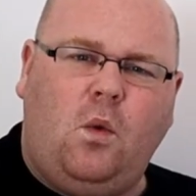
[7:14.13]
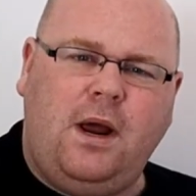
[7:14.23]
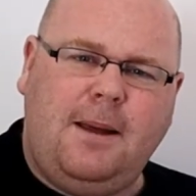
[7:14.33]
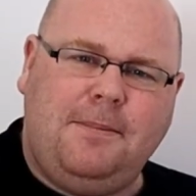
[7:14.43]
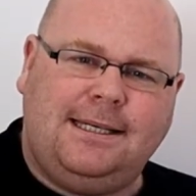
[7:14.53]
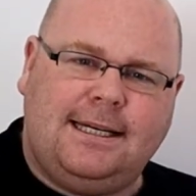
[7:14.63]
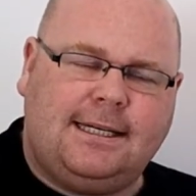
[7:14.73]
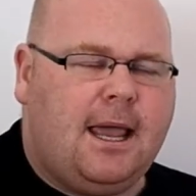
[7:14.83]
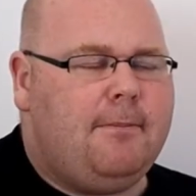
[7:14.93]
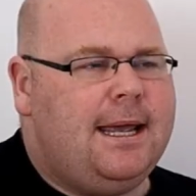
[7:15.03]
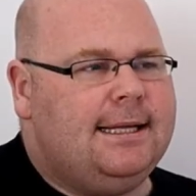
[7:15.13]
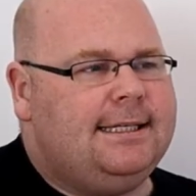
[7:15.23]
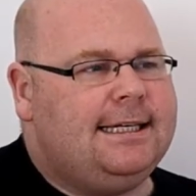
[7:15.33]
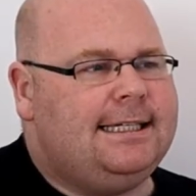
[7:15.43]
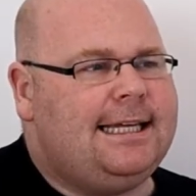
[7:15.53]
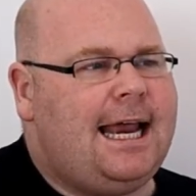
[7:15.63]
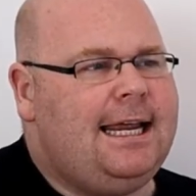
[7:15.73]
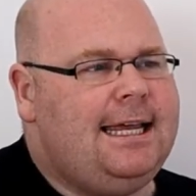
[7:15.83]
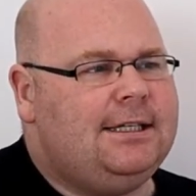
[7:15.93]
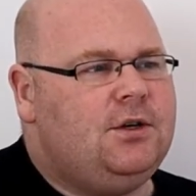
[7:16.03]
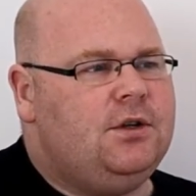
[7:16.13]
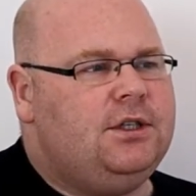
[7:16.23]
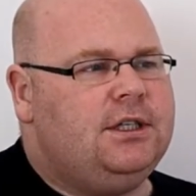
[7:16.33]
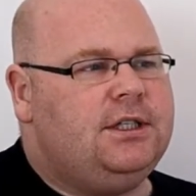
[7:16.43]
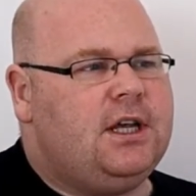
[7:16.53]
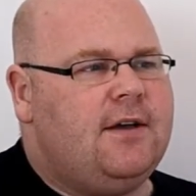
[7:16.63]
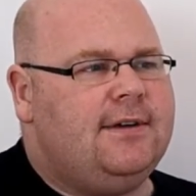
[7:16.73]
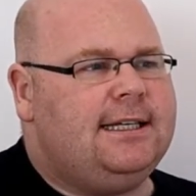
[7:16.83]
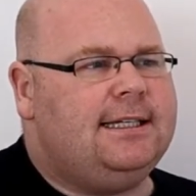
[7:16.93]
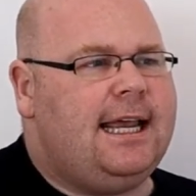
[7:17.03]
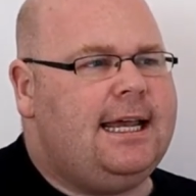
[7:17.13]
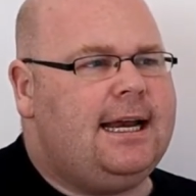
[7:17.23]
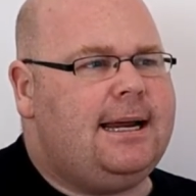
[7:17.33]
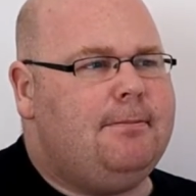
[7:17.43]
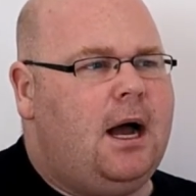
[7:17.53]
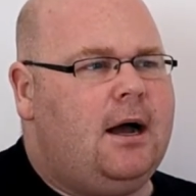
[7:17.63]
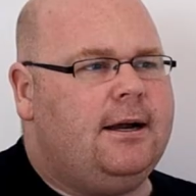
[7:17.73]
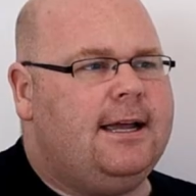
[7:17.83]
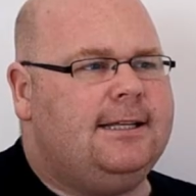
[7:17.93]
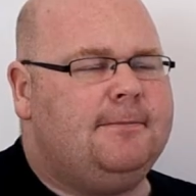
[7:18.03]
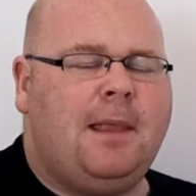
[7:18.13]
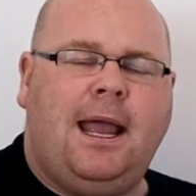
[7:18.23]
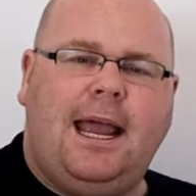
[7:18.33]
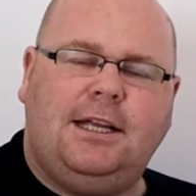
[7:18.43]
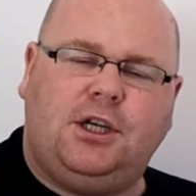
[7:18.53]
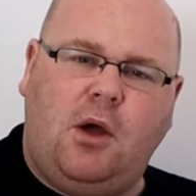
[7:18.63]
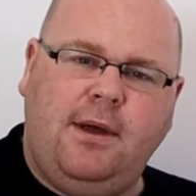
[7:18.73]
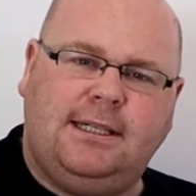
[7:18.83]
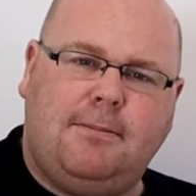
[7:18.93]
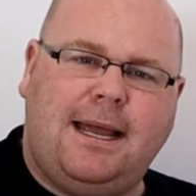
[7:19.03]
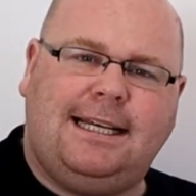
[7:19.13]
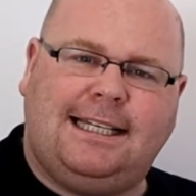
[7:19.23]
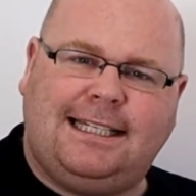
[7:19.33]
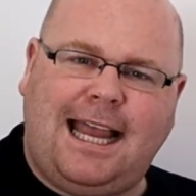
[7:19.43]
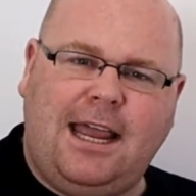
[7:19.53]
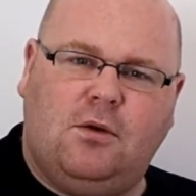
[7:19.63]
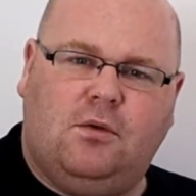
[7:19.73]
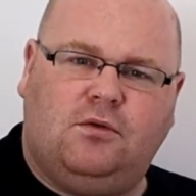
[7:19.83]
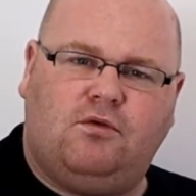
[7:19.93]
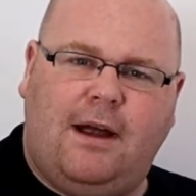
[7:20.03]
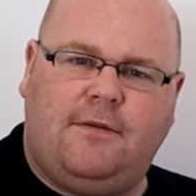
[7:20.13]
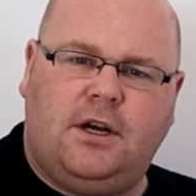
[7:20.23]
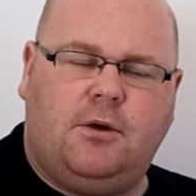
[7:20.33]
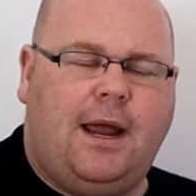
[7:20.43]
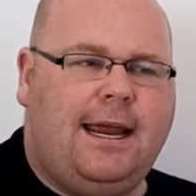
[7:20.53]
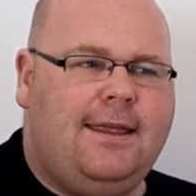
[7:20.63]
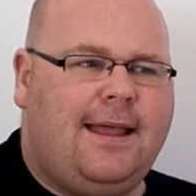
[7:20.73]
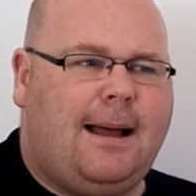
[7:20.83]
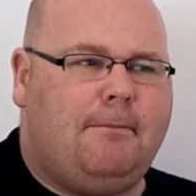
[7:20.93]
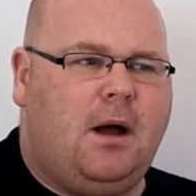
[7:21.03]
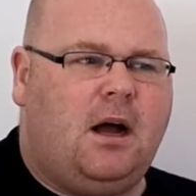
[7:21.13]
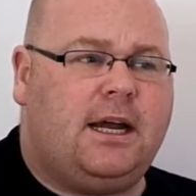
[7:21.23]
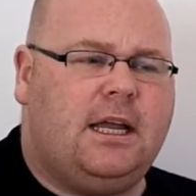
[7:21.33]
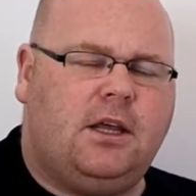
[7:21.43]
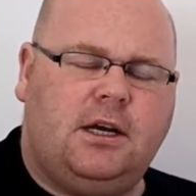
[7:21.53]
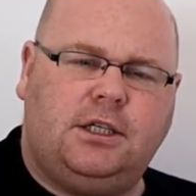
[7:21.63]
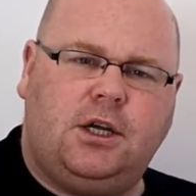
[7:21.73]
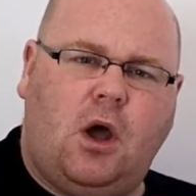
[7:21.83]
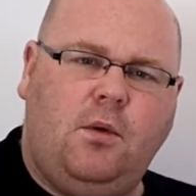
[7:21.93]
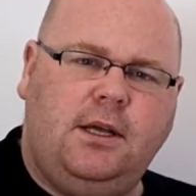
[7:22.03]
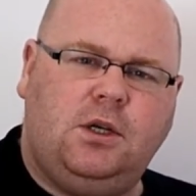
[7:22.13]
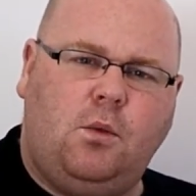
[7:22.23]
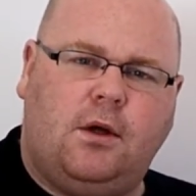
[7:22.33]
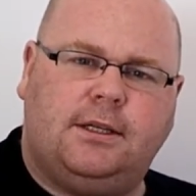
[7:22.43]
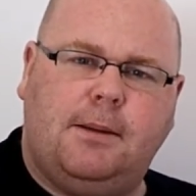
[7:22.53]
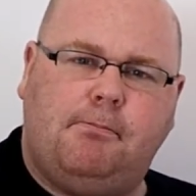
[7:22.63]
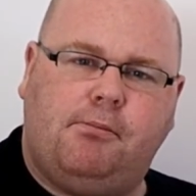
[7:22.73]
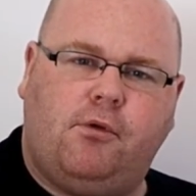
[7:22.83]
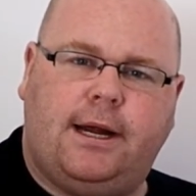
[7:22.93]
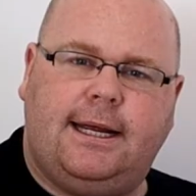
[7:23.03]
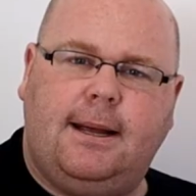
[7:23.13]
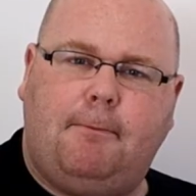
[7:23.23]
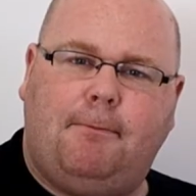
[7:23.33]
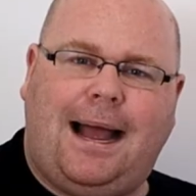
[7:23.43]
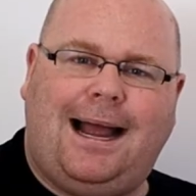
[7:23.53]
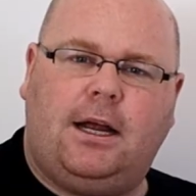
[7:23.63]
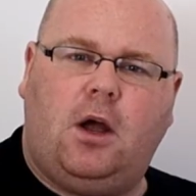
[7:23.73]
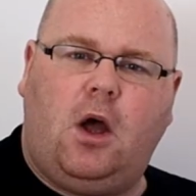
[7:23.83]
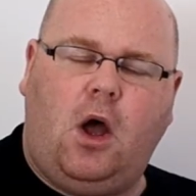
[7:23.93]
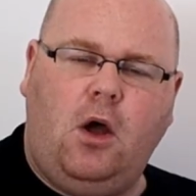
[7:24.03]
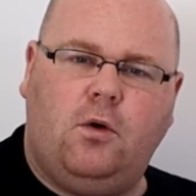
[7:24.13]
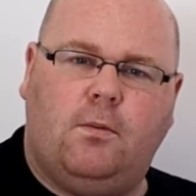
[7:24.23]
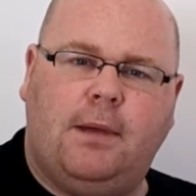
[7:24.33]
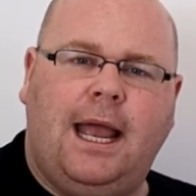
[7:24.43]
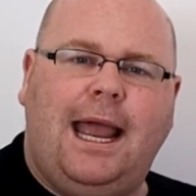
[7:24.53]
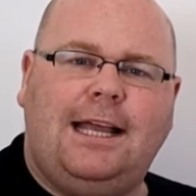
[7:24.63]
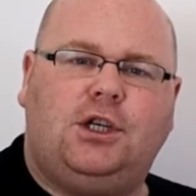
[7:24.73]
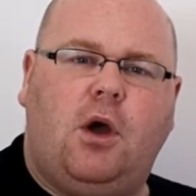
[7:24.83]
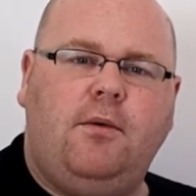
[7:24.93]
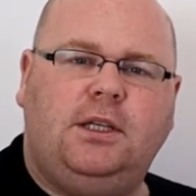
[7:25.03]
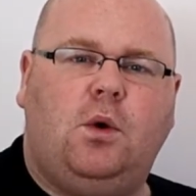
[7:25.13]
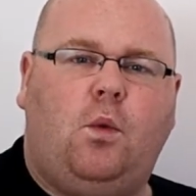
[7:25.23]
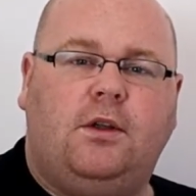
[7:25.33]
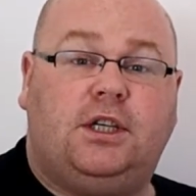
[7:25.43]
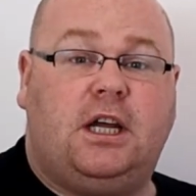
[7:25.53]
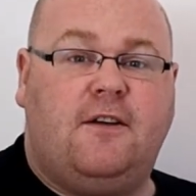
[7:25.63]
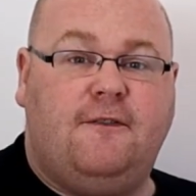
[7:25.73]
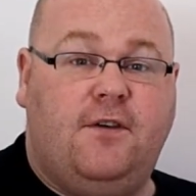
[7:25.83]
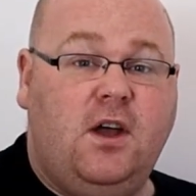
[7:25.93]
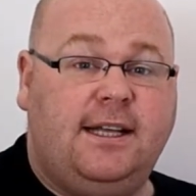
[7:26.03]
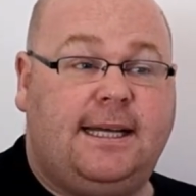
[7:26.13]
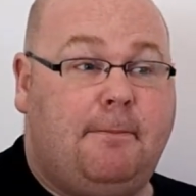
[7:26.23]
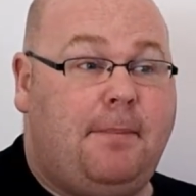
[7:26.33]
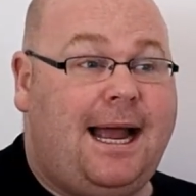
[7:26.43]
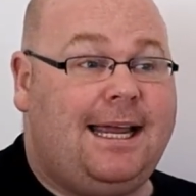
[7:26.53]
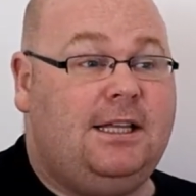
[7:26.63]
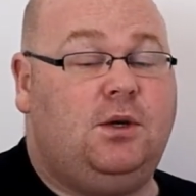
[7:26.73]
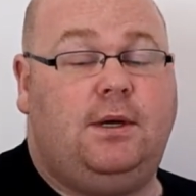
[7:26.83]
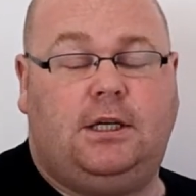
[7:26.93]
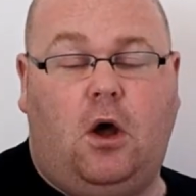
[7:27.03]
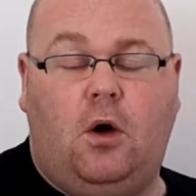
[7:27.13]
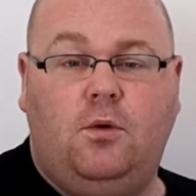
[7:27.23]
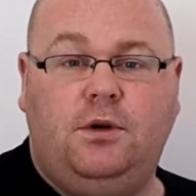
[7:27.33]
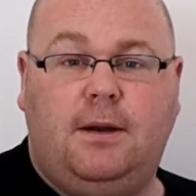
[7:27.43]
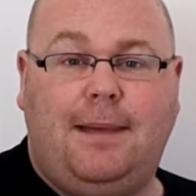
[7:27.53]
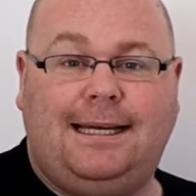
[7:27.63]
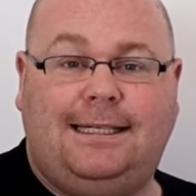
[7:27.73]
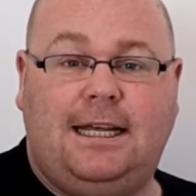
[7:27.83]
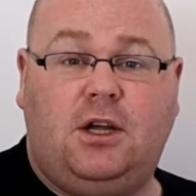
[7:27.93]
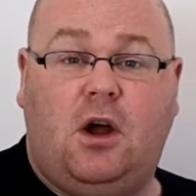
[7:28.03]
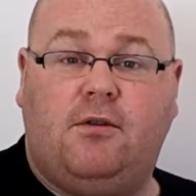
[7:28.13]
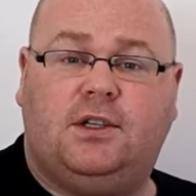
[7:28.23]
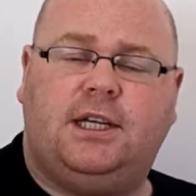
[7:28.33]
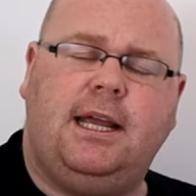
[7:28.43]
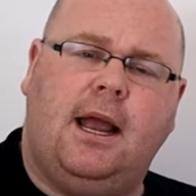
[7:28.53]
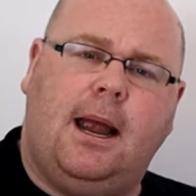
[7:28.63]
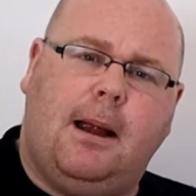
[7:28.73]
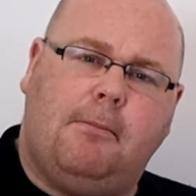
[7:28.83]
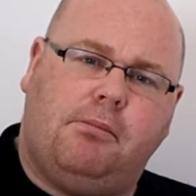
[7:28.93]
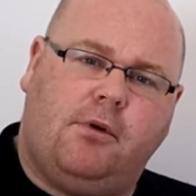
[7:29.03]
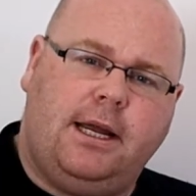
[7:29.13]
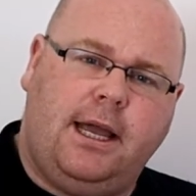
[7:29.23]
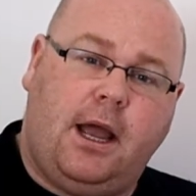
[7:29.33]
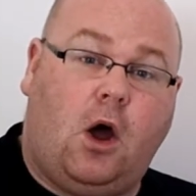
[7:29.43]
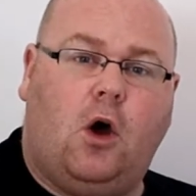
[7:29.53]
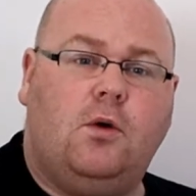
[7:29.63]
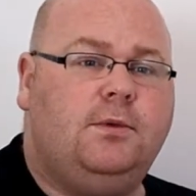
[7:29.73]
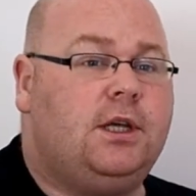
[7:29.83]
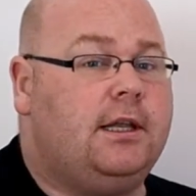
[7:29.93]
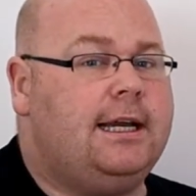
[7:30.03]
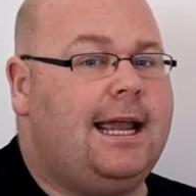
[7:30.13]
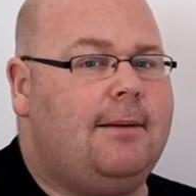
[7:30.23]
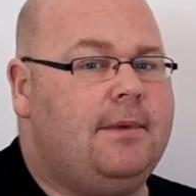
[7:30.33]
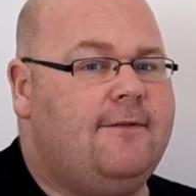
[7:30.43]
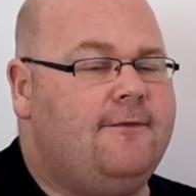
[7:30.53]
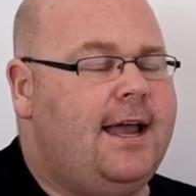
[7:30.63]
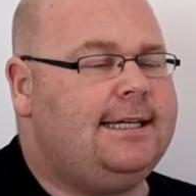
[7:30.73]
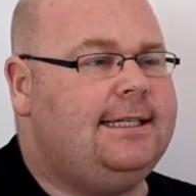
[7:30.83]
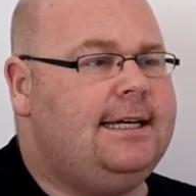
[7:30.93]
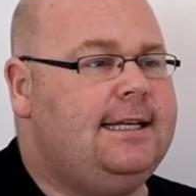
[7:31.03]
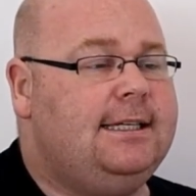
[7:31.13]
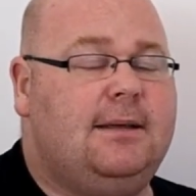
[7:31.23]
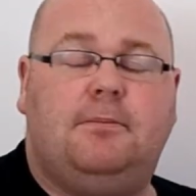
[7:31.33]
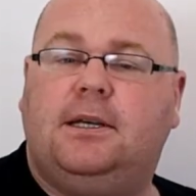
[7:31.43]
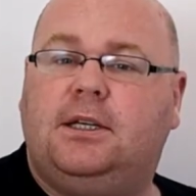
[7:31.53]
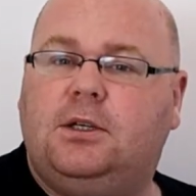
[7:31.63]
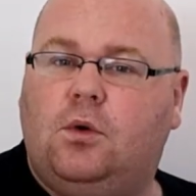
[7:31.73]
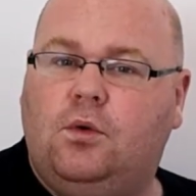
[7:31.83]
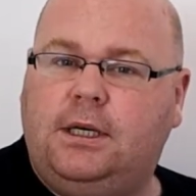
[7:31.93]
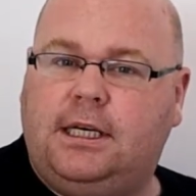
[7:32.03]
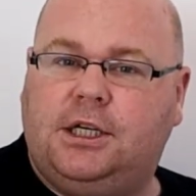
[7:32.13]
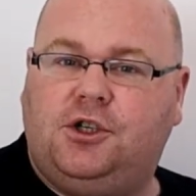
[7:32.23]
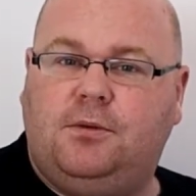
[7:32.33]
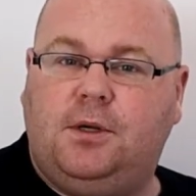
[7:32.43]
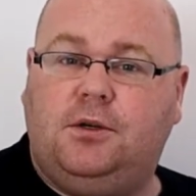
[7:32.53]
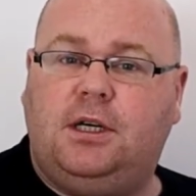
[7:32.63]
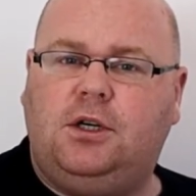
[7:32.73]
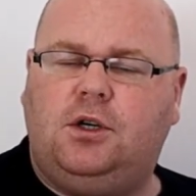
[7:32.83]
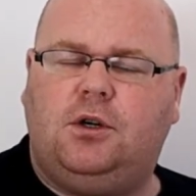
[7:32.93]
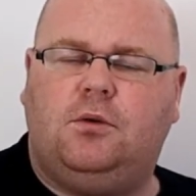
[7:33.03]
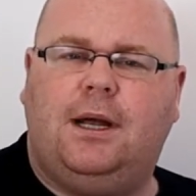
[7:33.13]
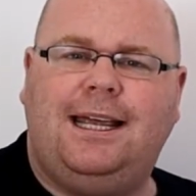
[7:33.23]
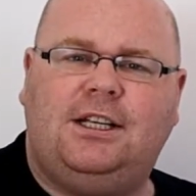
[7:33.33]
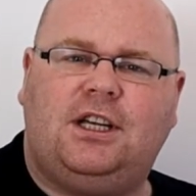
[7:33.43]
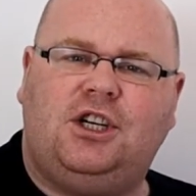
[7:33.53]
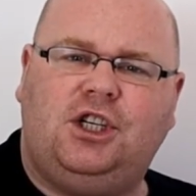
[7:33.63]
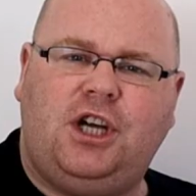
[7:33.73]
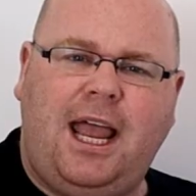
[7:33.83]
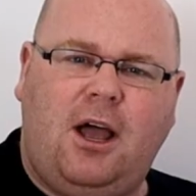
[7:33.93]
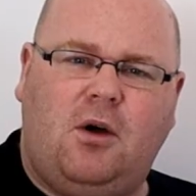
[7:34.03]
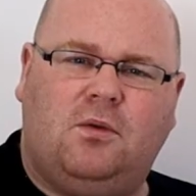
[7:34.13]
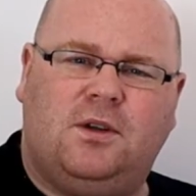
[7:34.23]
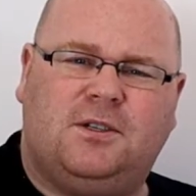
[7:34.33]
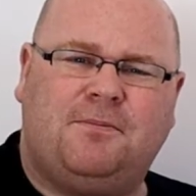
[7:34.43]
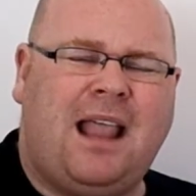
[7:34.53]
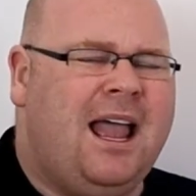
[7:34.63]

When a business commits to selling its goods and services in a market, it's going to make sales revenue in that market that it's going to want to bring back home. It's going to want to convert it back into its own domestic currency, bring it home so that it can be invested into the business or distributed to its shareholders.